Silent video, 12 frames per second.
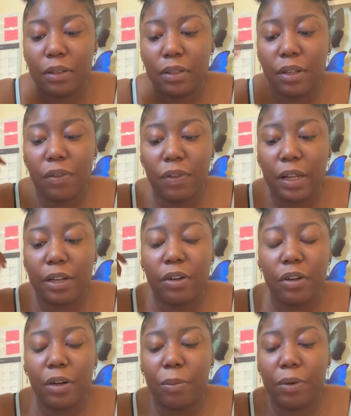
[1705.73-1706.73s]
So you feel like
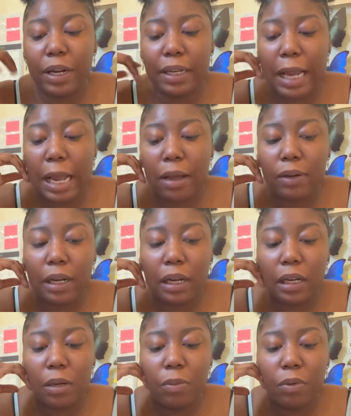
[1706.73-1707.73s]
you're going to break down at
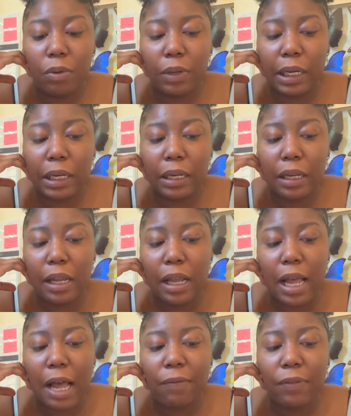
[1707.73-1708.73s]
any point.
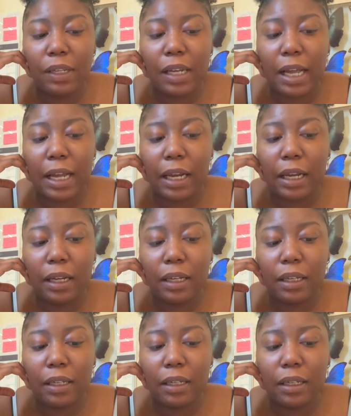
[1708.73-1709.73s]
I feel like
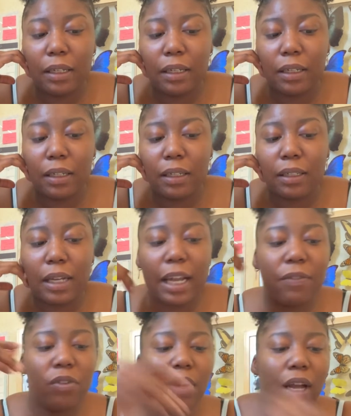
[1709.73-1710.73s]

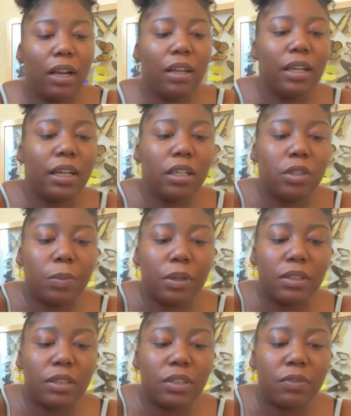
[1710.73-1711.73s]
if you kind of look at this
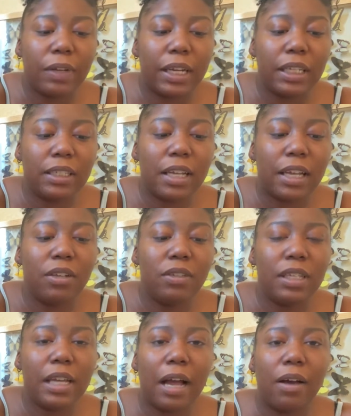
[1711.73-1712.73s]
person's face, like, you
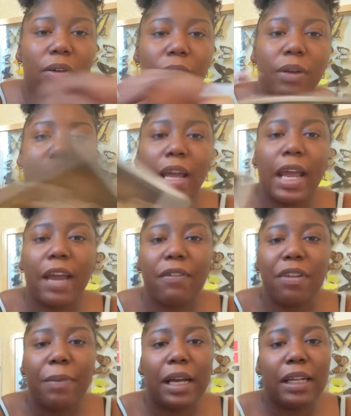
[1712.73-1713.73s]
see how
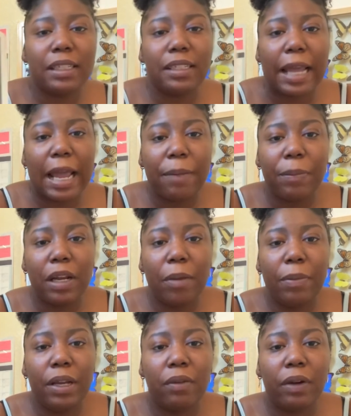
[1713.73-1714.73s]
everybody is happy to
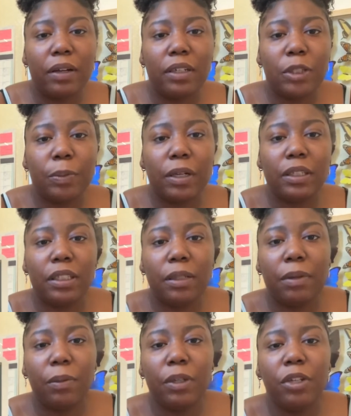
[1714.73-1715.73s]
be around this person.
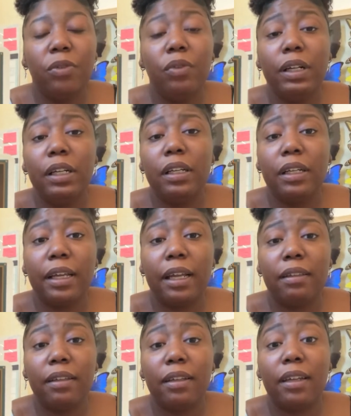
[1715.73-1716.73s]
But when you really look
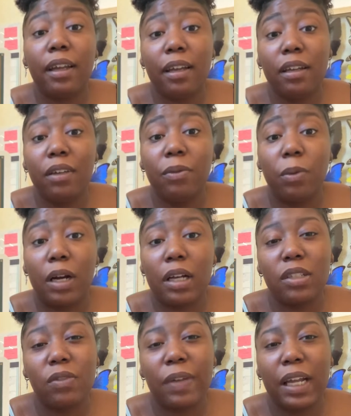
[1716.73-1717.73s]
at the King of
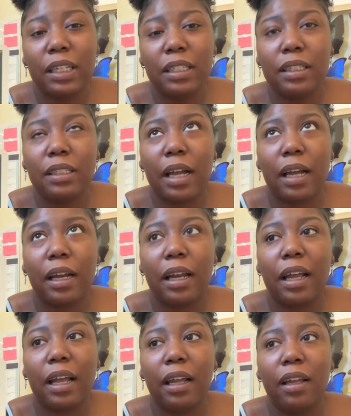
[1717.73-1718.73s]
Wands face, he's kind of
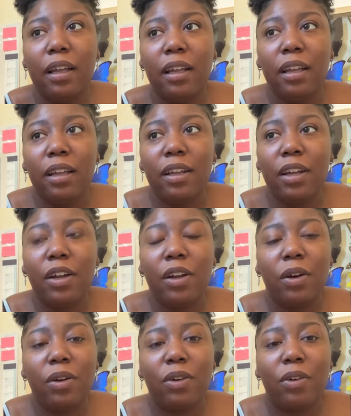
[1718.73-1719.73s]
like, you
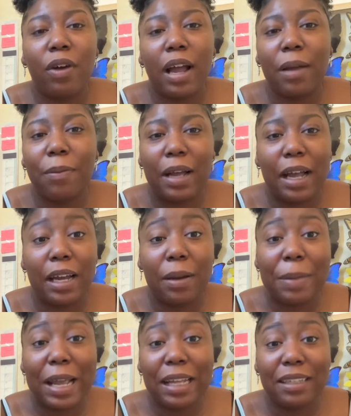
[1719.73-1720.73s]
know, crying behind a
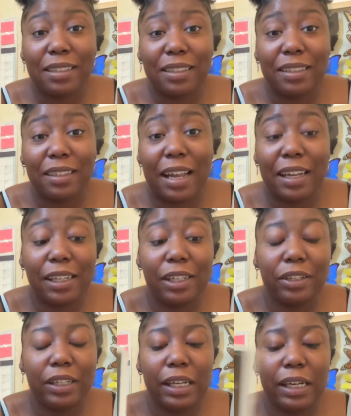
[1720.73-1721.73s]
mask, like,
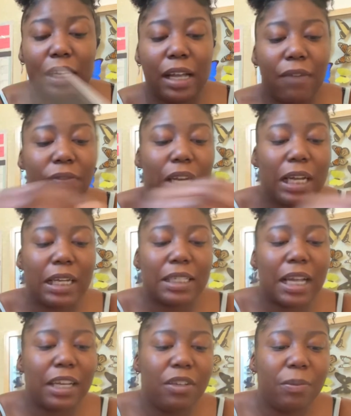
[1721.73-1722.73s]
literally. I feel like
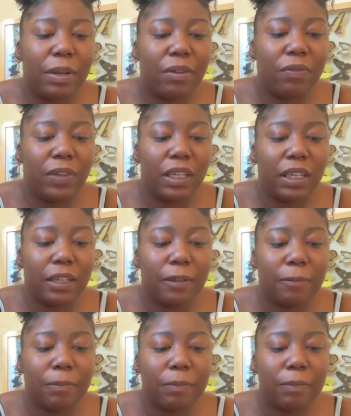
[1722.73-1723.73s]
that's how you've been feeling.
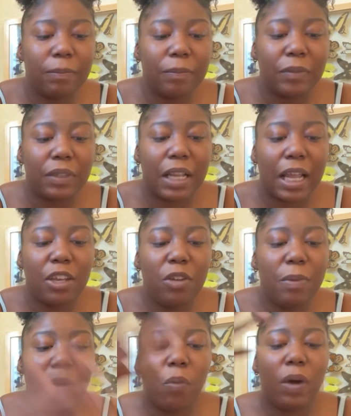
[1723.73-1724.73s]
Like,
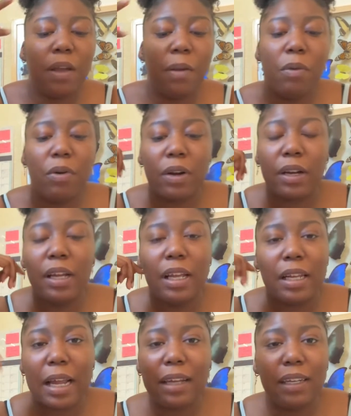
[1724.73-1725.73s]
you've been wanting more.
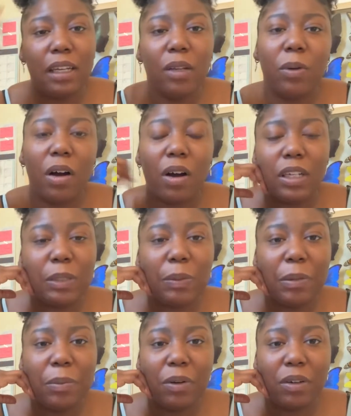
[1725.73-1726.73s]
Like, dealing with all these
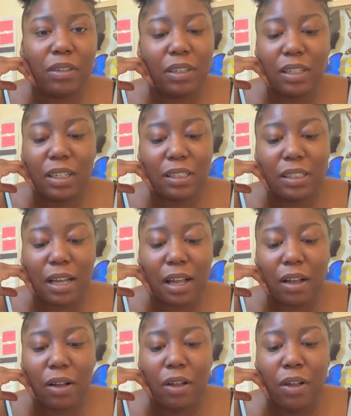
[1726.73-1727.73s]
people is
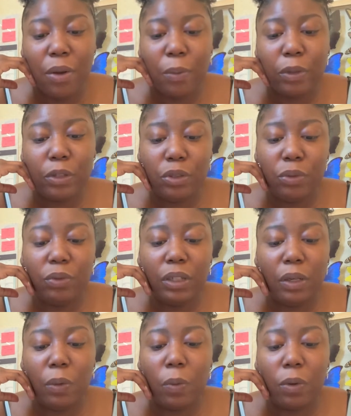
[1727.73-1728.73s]
not what you
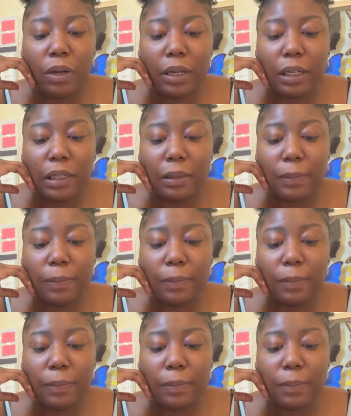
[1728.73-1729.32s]
really want.